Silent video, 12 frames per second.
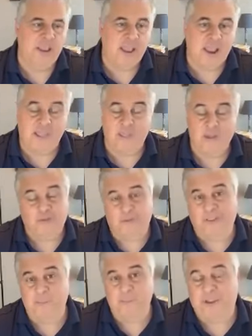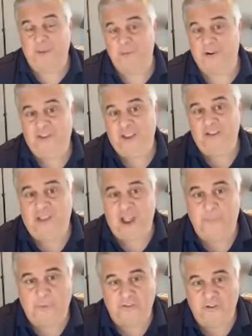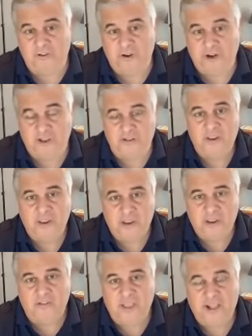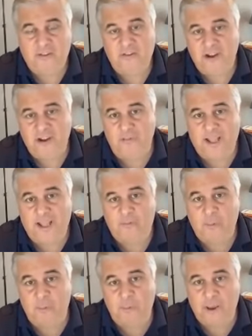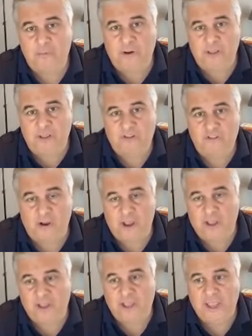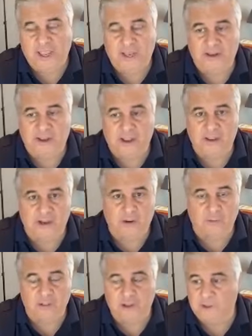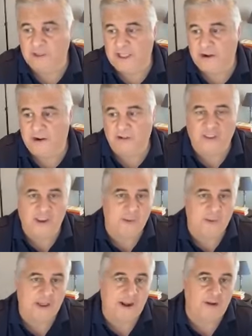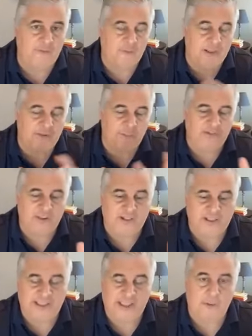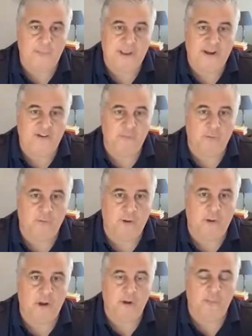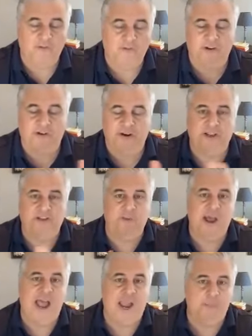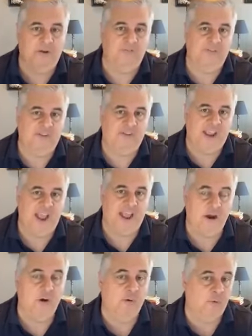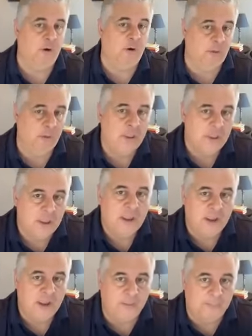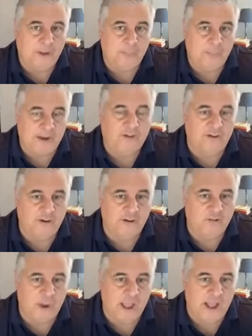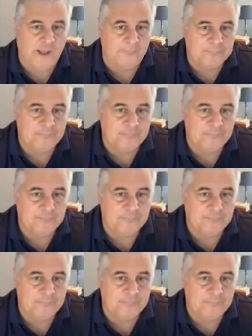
And those really become your sales opportunities. So that's what we really saw. And, a little bit later, I'll tell you about how I've really been seeing the account management role almost turning into a hybrid VCIO role in the big picture as well.